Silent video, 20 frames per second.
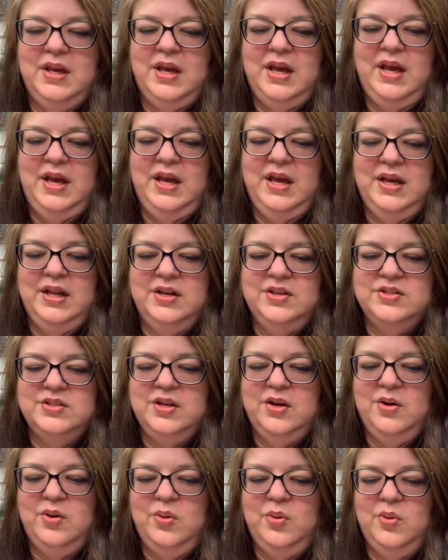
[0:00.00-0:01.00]
And
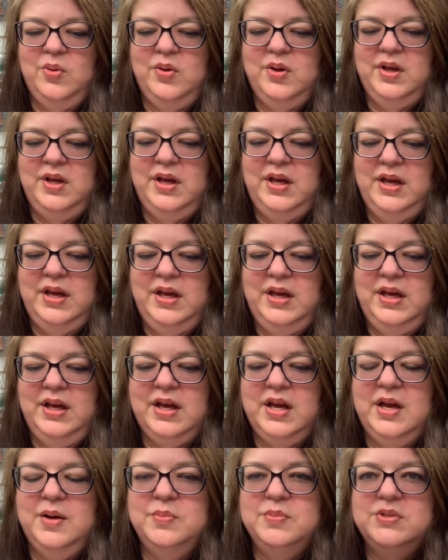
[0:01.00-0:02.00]
so it
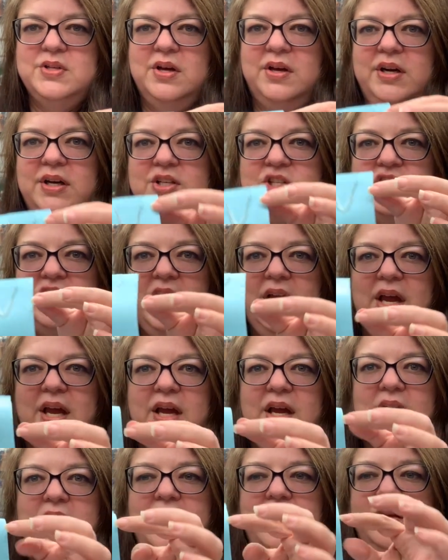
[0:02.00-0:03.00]
comes on a
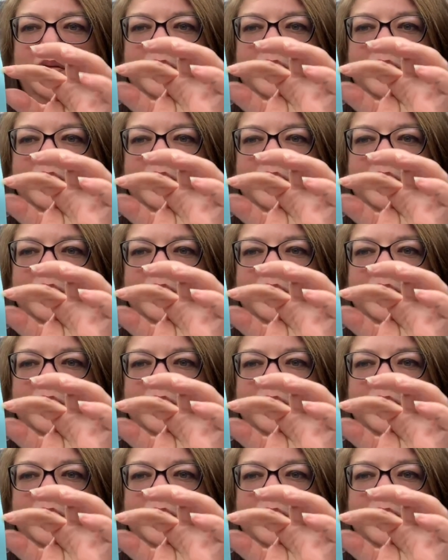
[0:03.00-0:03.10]
chain,